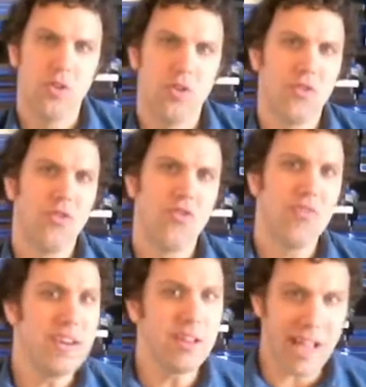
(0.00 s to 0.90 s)

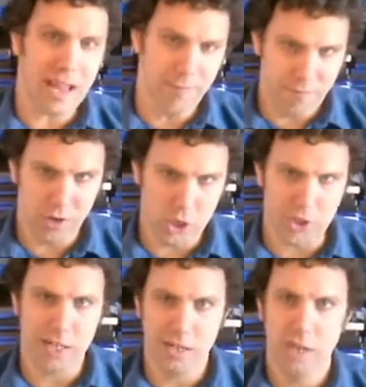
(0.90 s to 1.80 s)
real-life
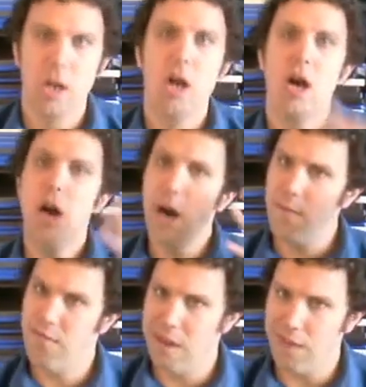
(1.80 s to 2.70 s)
version
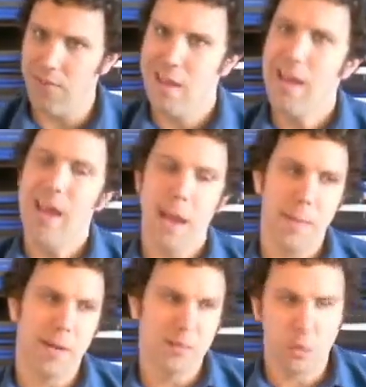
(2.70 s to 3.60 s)
of Dennis and the
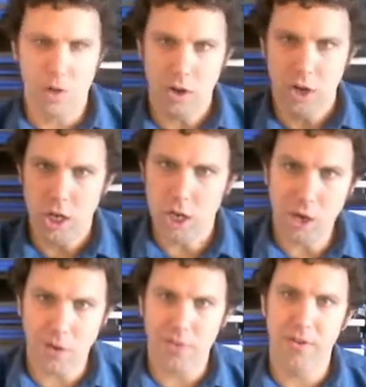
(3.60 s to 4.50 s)
much more
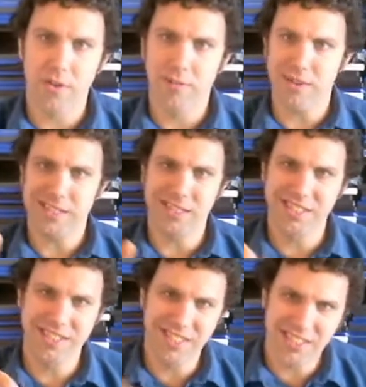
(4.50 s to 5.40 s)
aggressive,
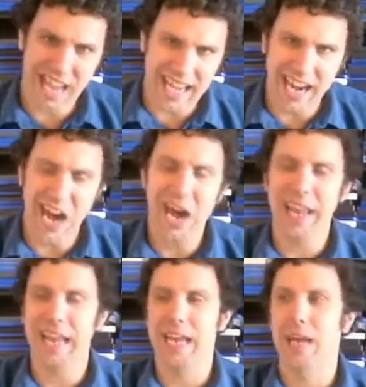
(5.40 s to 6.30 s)
psychotic,